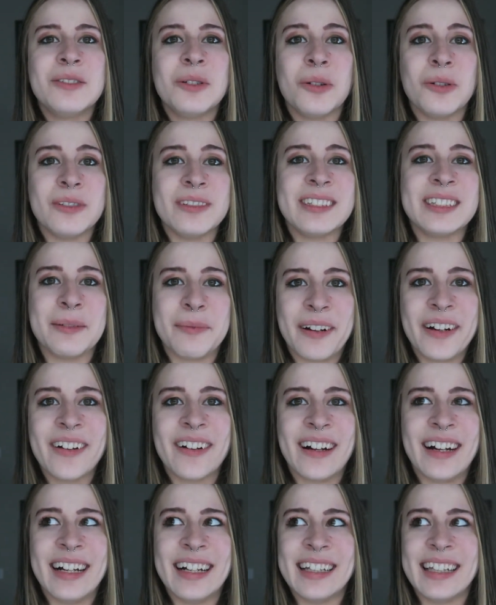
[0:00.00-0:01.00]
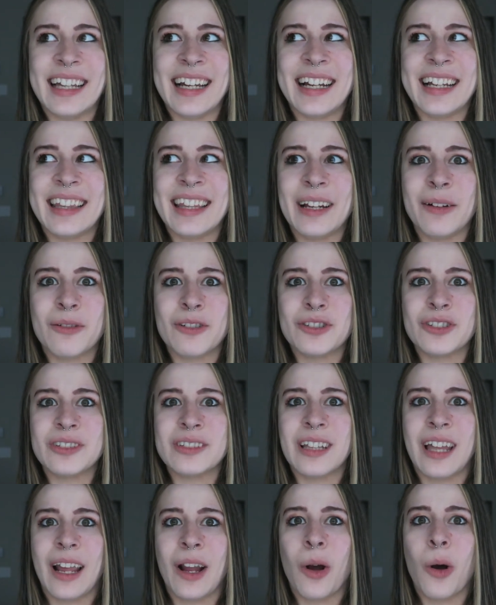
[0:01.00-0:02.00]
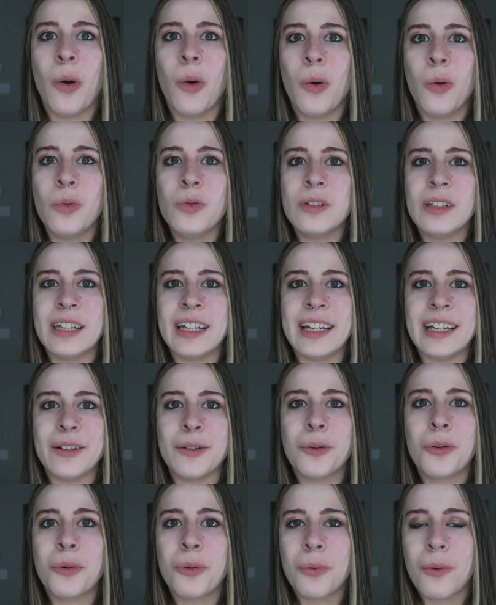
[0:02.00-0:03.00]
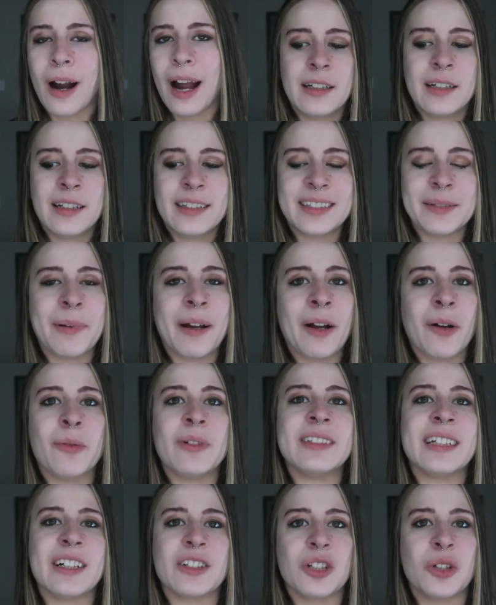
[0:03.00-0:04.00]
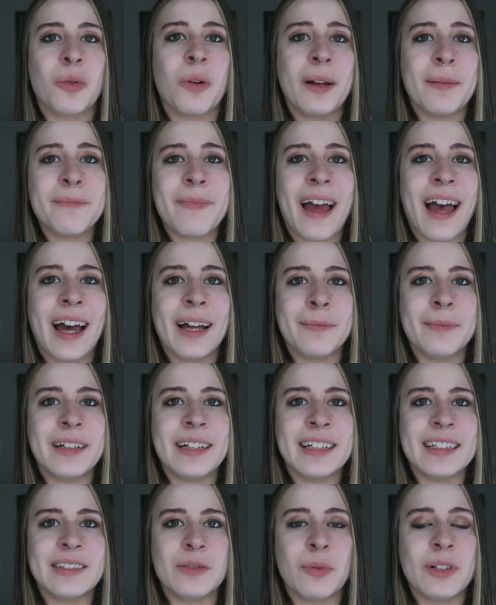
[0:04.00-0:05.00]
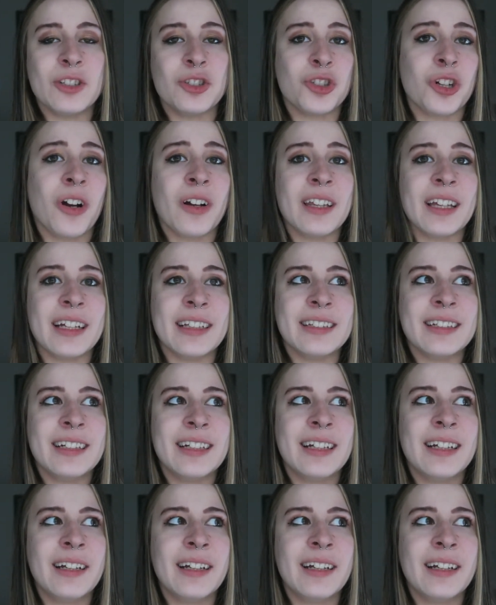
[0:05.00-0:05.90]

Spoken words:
told Samara, like, they were just like, holy crap. Samara was actually quite mad, because when Charlotte